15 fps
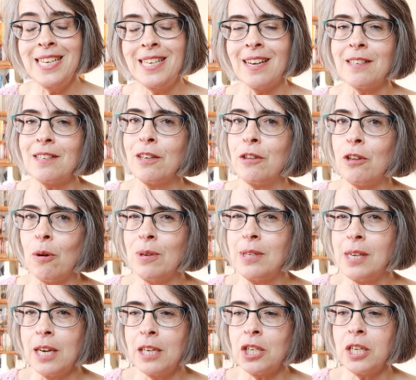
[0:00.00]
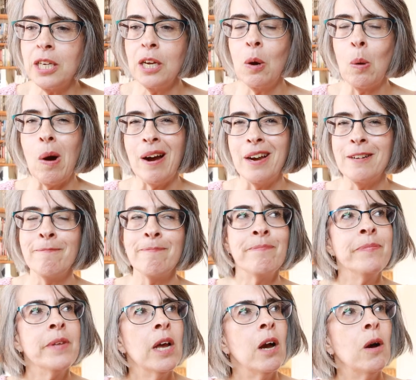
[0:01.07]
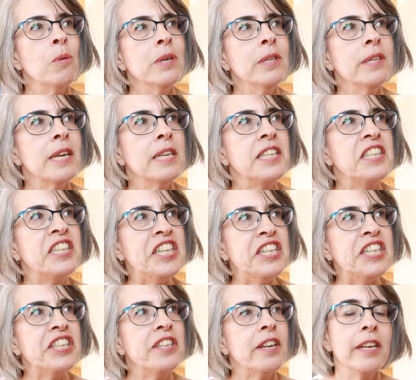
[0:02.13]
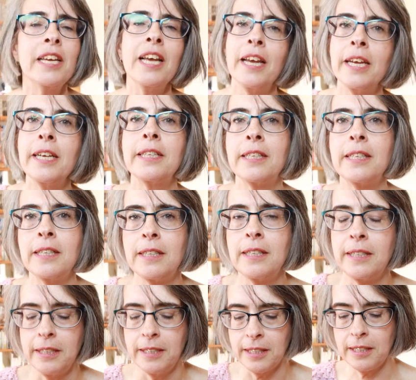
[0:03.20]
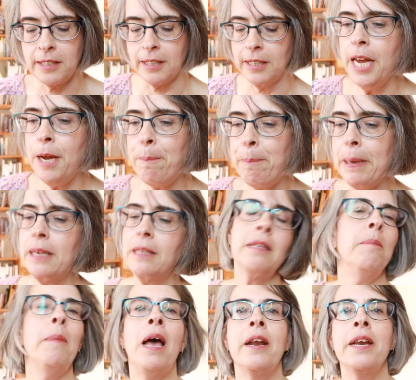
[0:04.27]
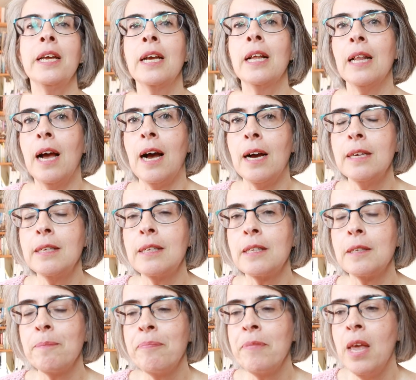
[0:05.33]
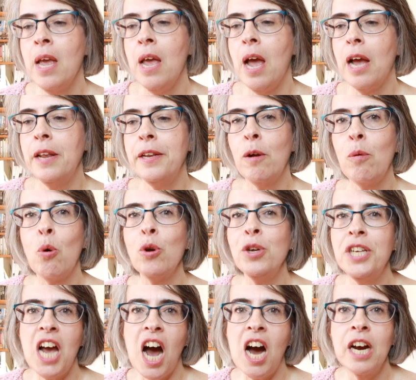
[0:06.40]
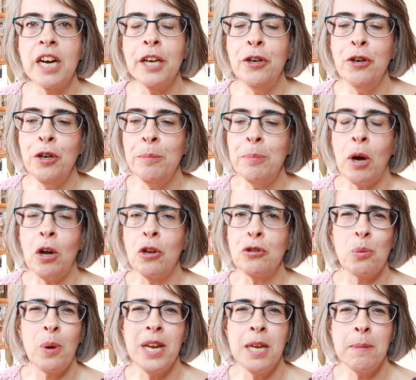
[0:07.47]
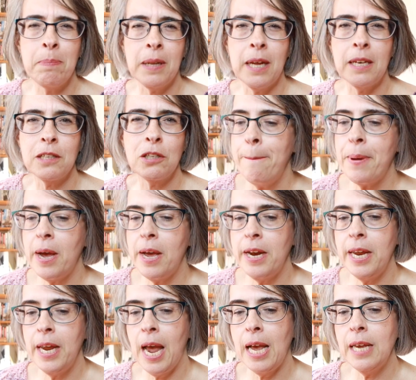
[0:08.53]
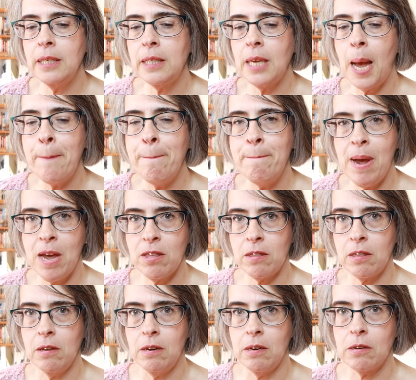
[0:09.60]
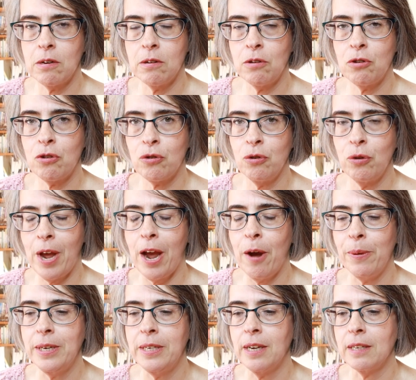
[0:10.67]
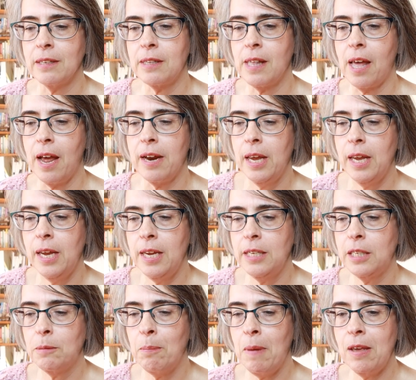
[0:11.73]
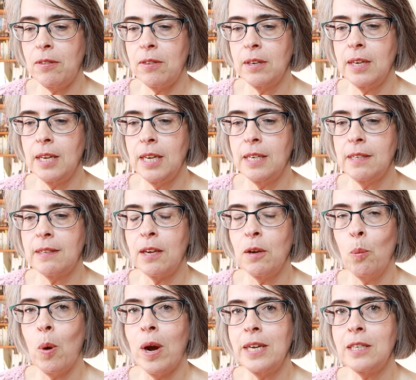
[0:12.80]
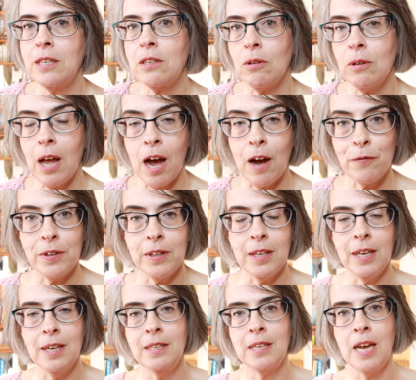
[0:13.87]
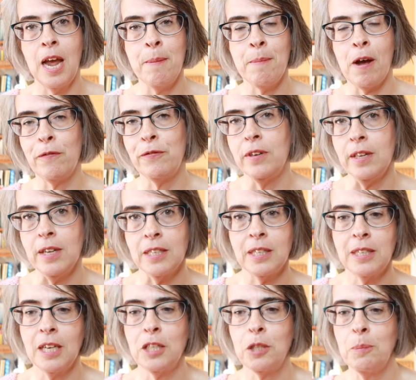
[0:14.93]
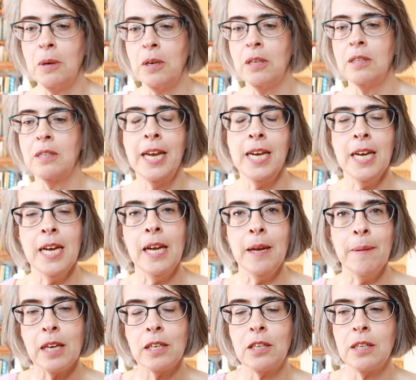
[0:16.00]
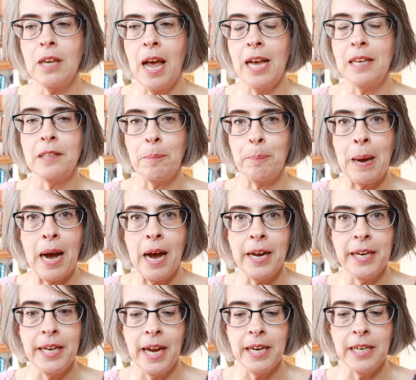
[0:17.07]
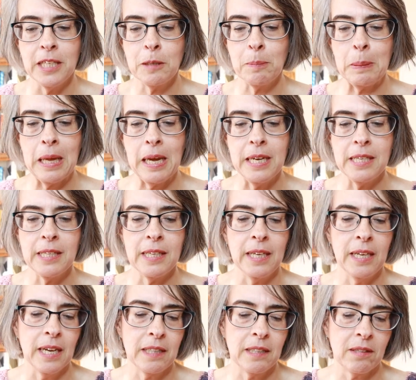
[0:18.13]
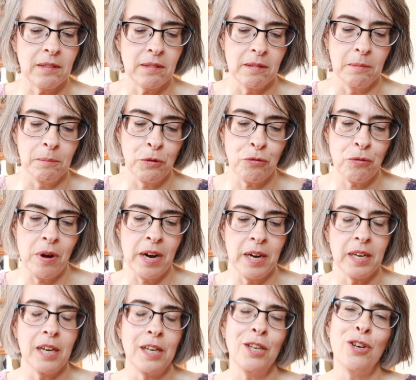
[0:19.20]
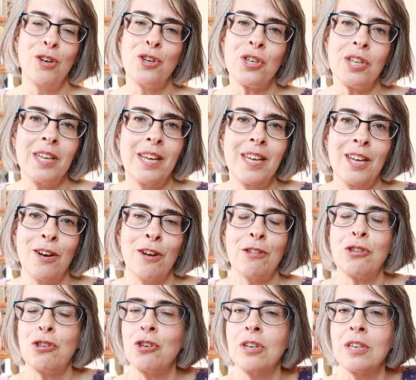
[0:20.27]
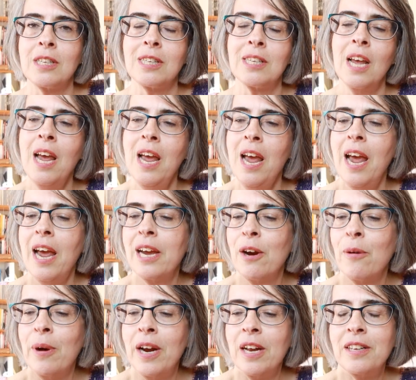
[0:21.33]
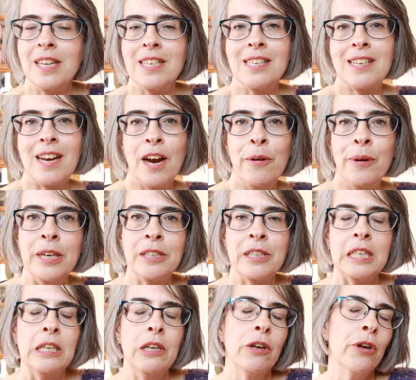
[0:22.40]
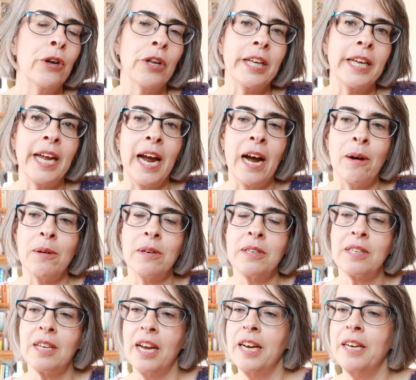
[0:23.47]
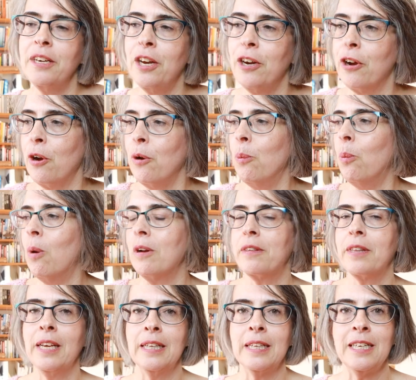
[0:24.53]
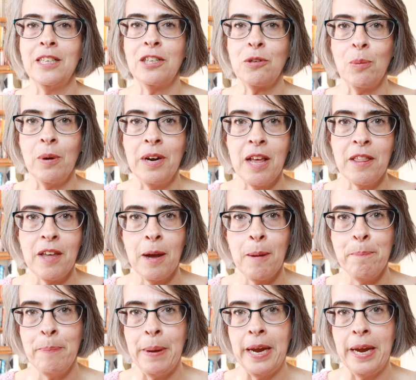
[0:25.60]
he does it, though, is actually quite, I wouldn't say sinister. Yeah, it's this sinister. He picks them out in class, and they're all young and nubile, 20 plus, but he has a method to how he does that. His method is he waits till after the exam, after the assessments. He has a party at his place. He gets them drunk, and usually, you know, students hang around. They stay around to early hours, and, you know, one thing leads to another.